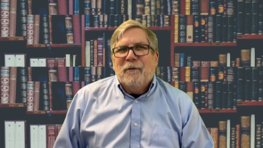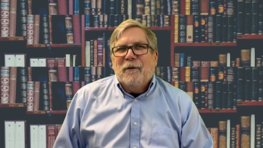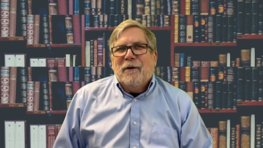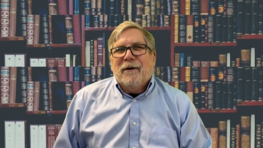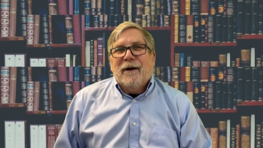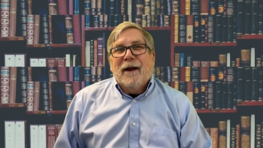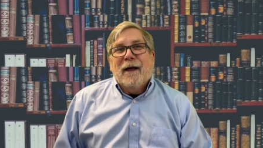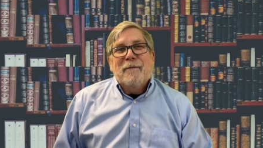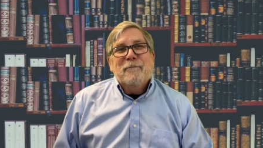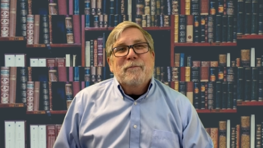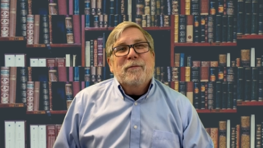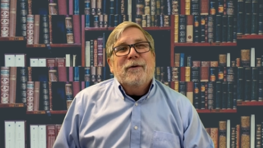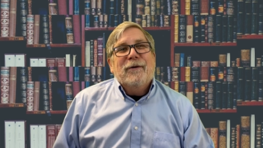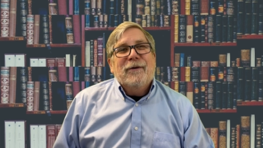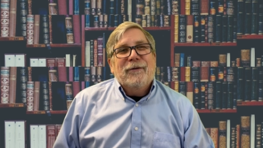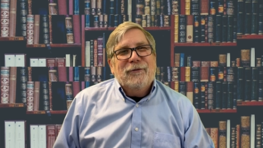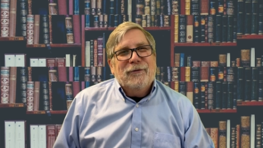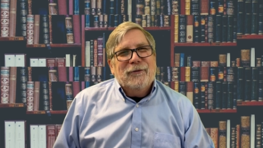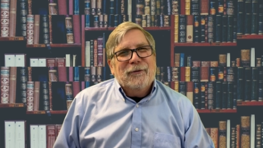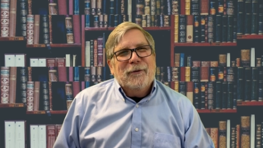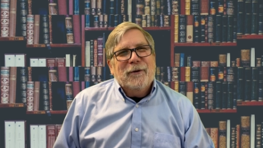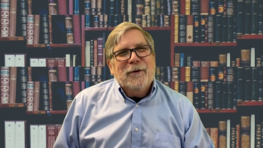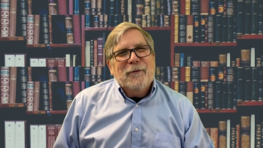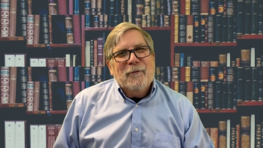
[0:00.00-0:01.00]
i'm pretty
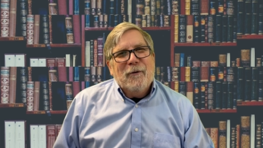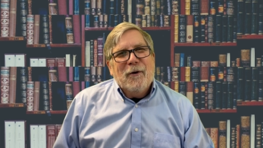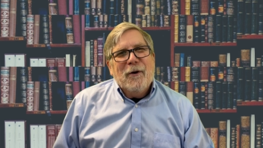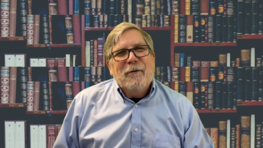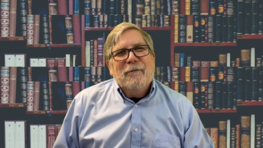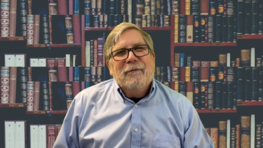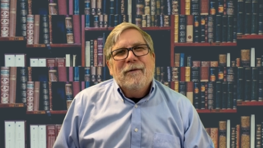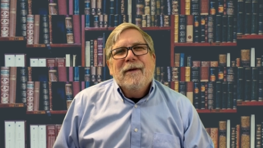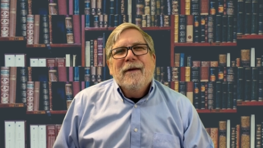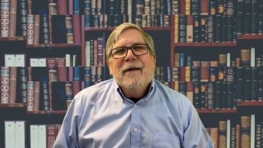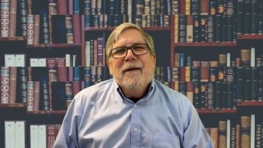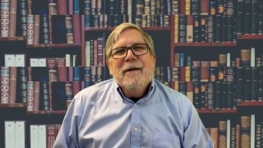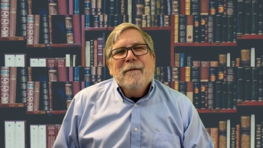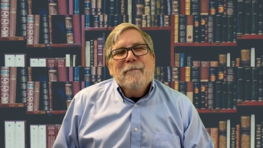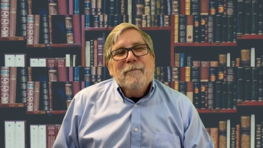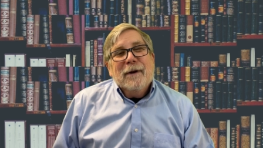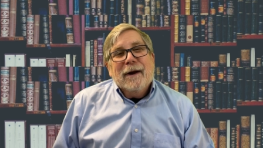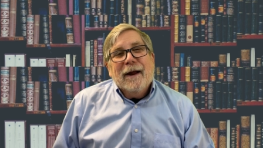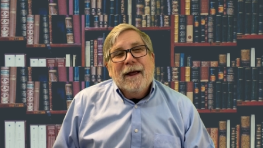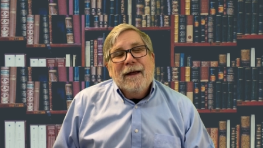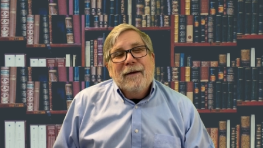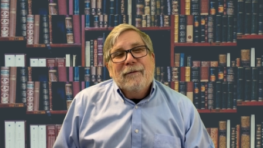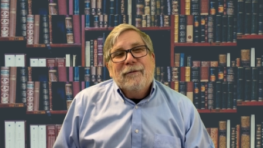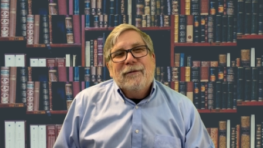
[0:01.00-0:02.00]
sure it won't but
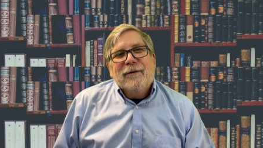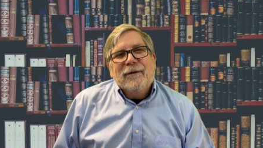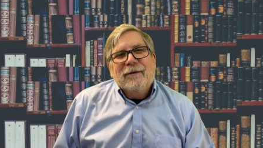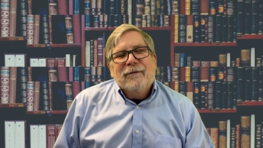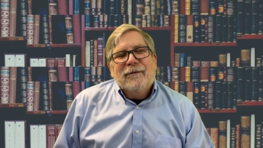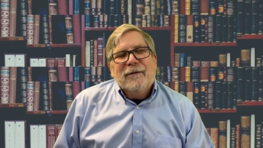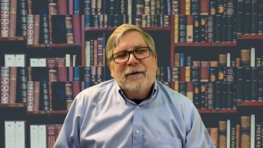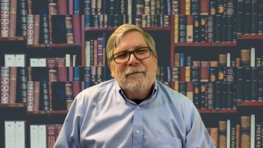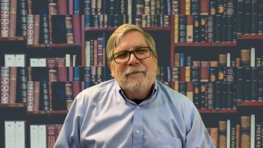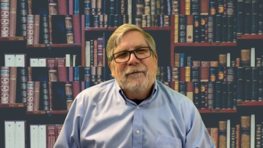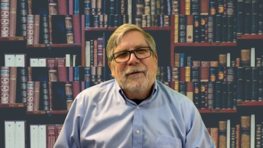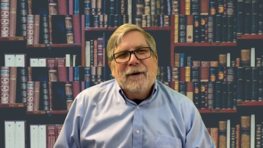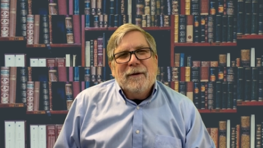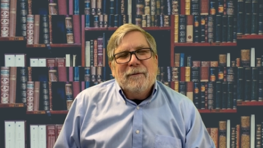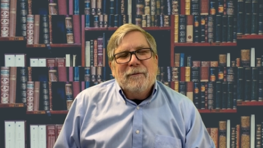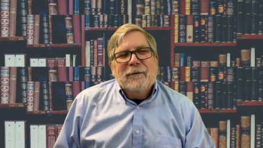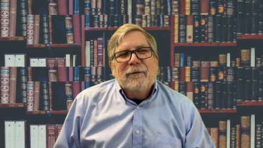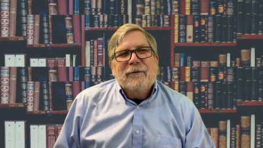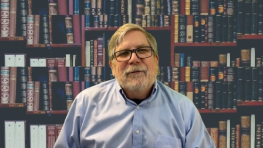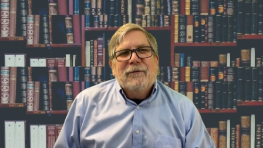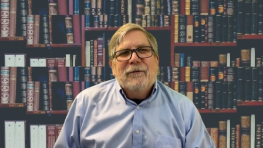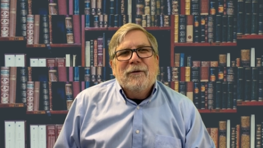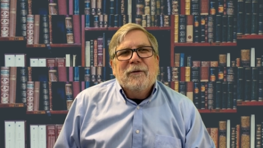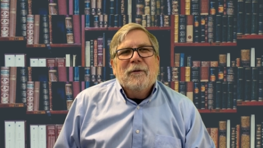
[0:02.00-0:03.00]
i have seen some
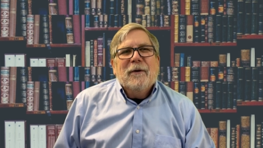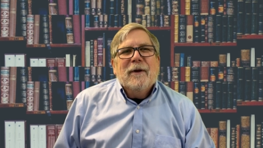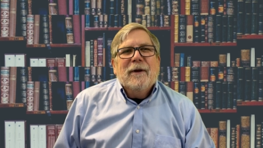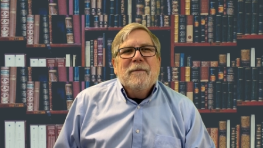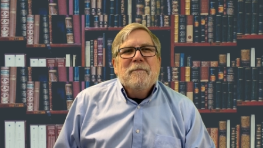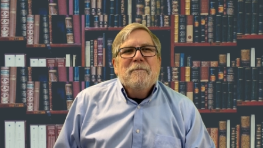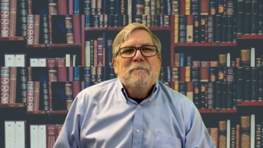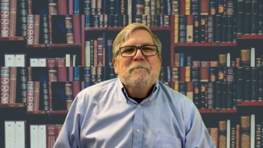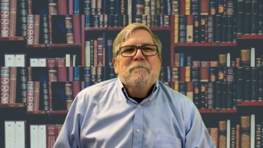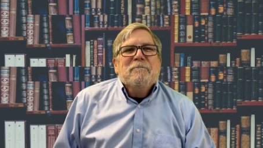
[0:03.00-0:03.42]
families do it